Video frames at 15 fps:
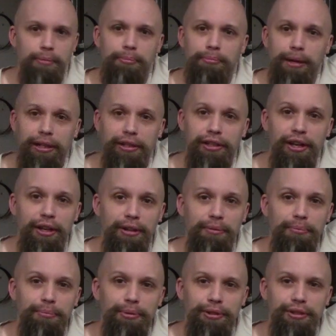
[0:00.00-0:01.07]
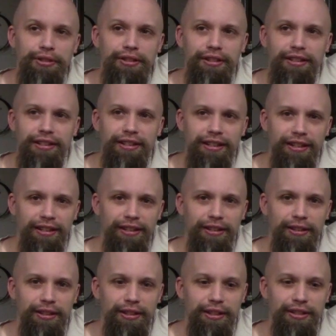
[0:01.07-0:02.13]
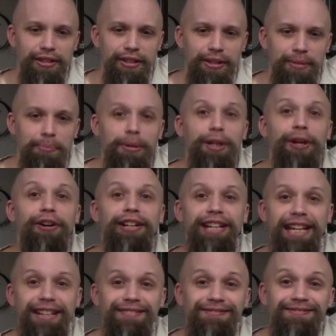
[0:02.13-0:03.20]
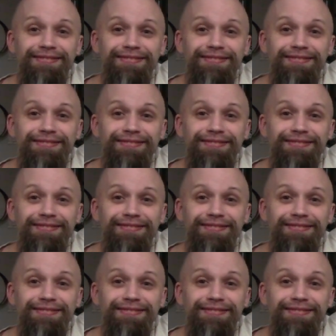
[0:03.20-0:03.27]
Mike Young puts it, it's a malarkey.